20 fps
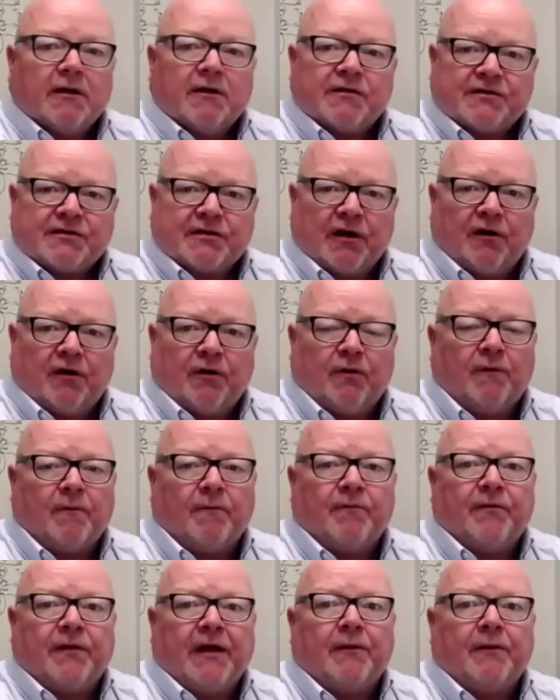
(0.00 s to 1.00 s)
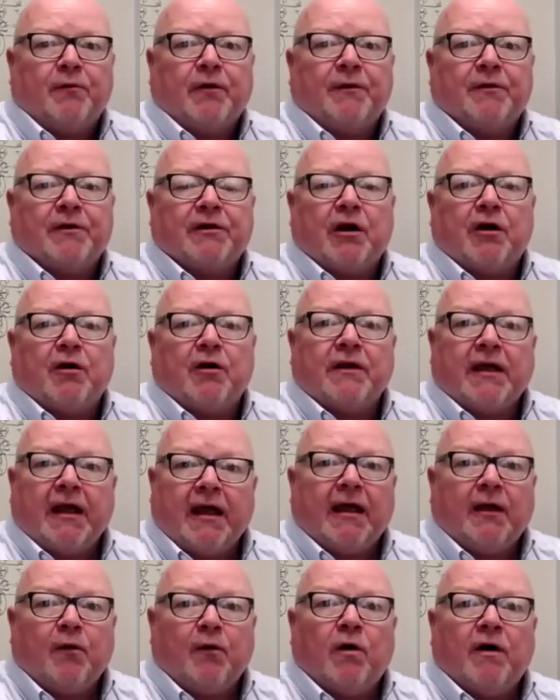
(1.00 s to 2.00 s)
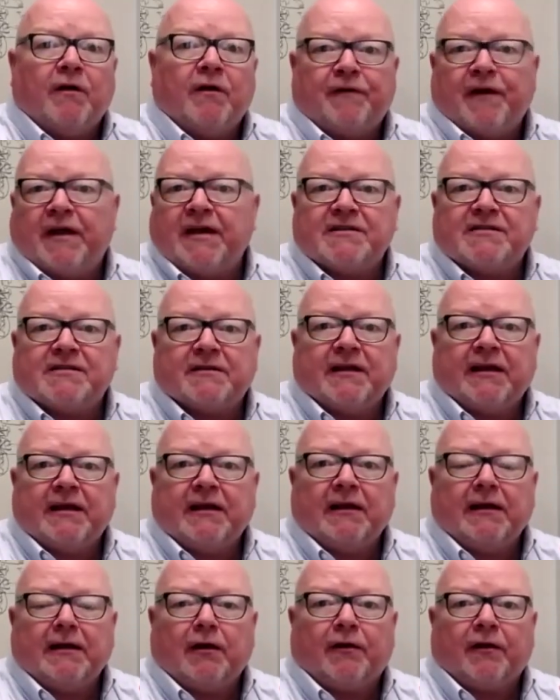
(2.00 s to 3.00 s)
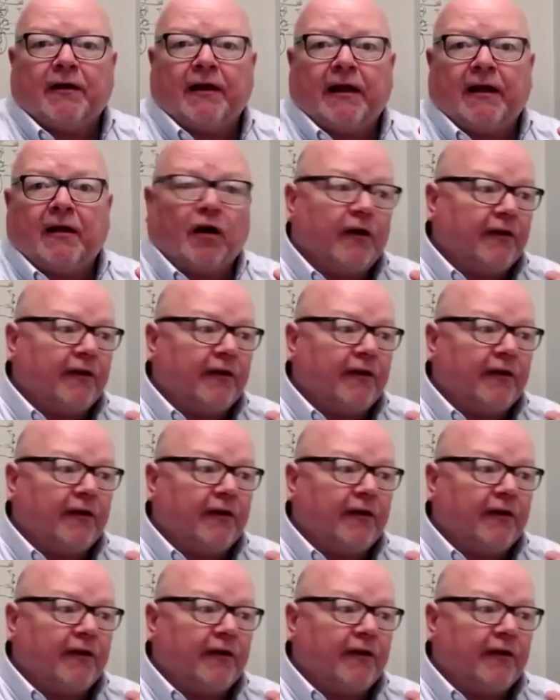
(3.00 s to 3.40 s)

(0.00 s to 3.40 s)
So then we would go, okay, what phase of healing are they in?